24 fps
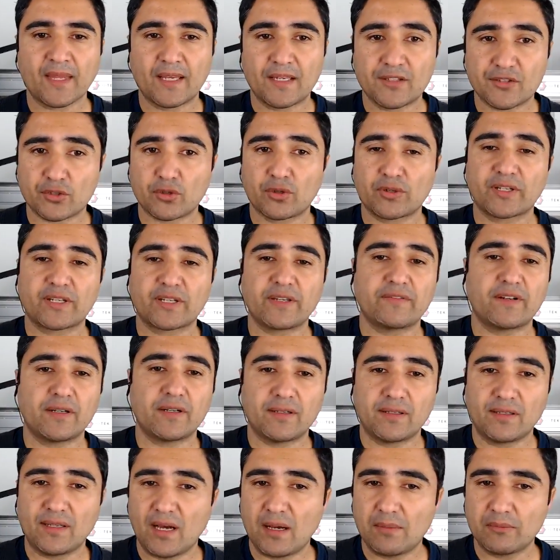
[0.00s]
it's going to give an
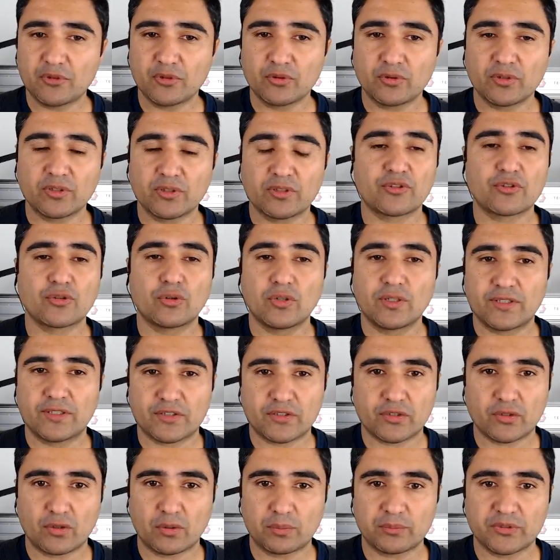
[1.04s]
alarm to the control,
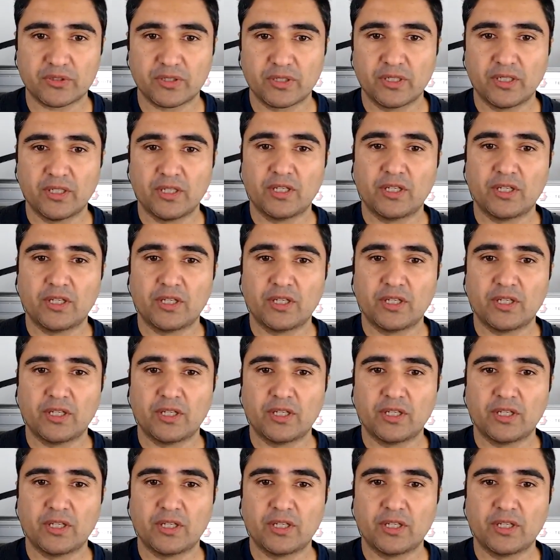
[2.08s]
it stops.